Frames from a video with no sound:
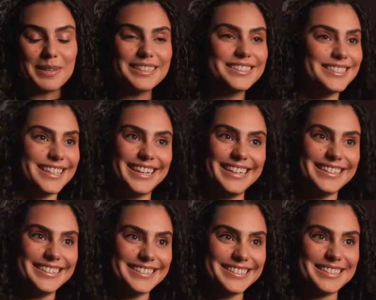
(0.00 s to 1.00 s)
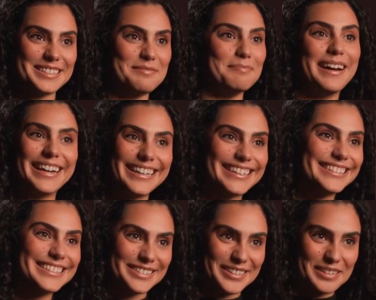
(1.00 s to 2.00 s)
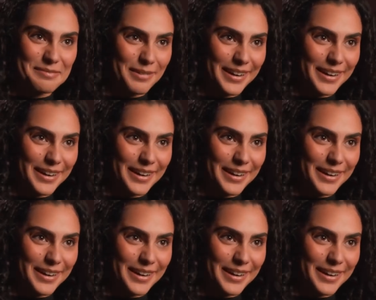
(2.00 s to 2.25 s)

Limits is my cereal